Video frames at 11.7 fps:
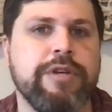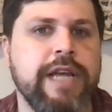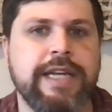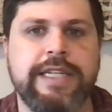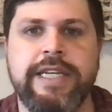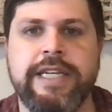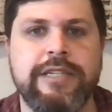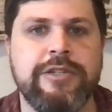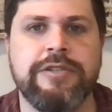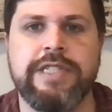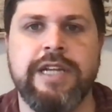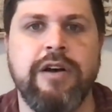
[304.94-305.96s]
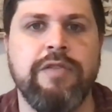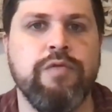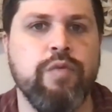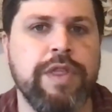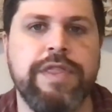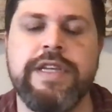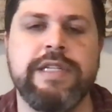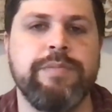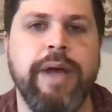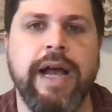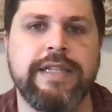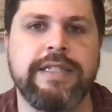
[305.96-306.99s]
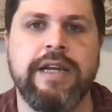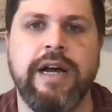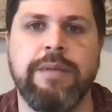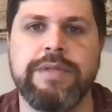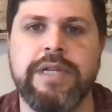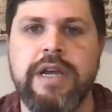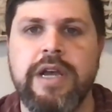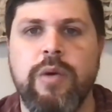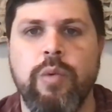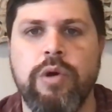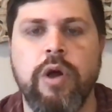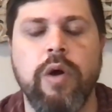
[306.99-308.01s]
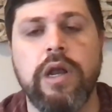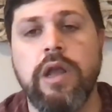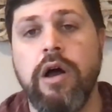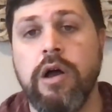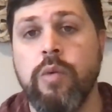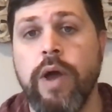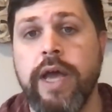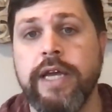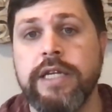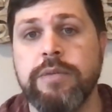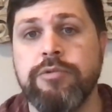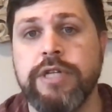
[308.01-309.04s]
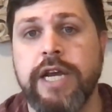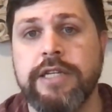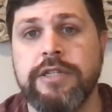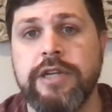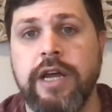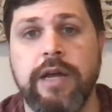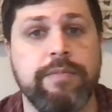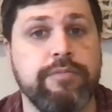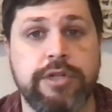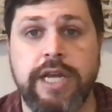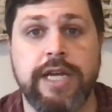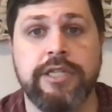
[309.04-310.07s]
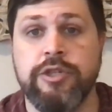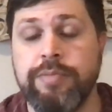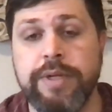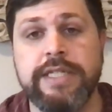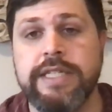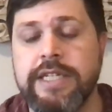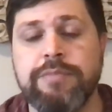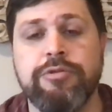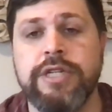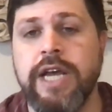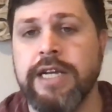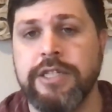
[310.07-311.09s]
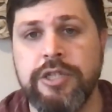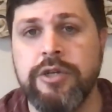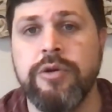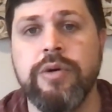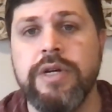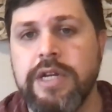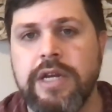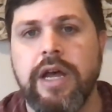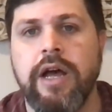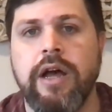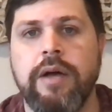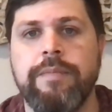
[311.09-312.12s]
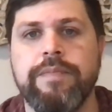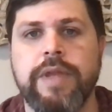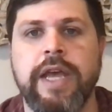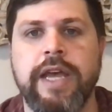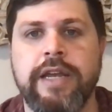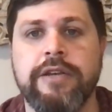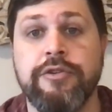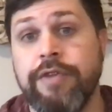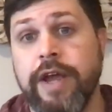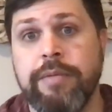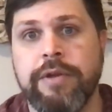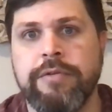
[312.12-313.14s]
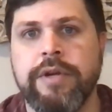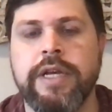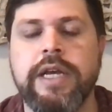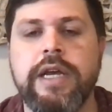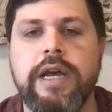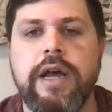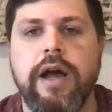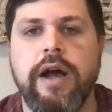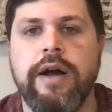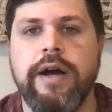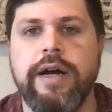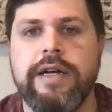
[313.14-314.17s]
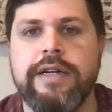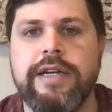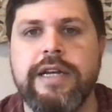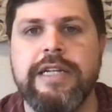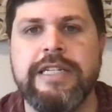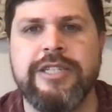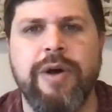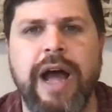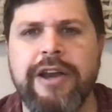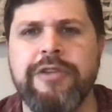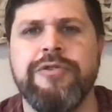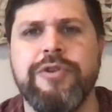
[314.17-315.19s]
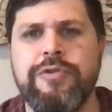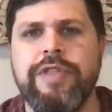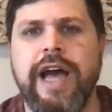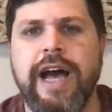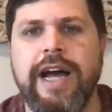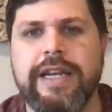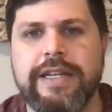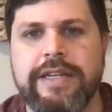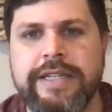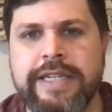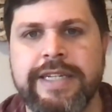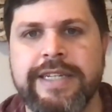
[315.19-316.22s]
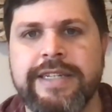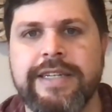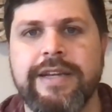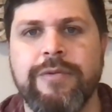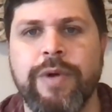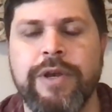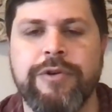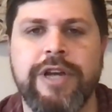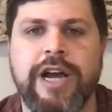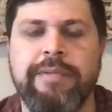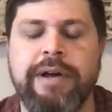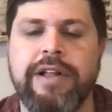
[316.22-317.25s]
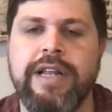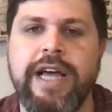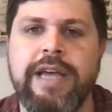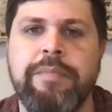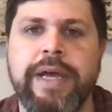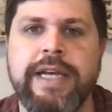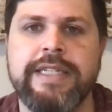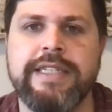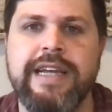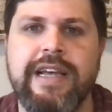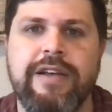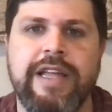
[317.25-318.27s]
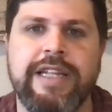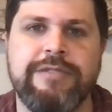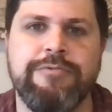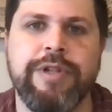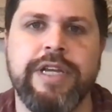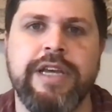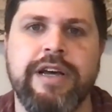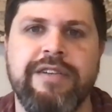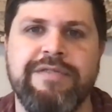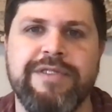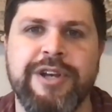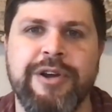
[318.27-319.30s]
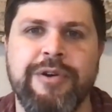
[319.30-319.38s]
protecting yourself with these backstops will go a long way to protect your business, protect you, and your family, really. And so, how do you do that in when you're talking about client base? It's really of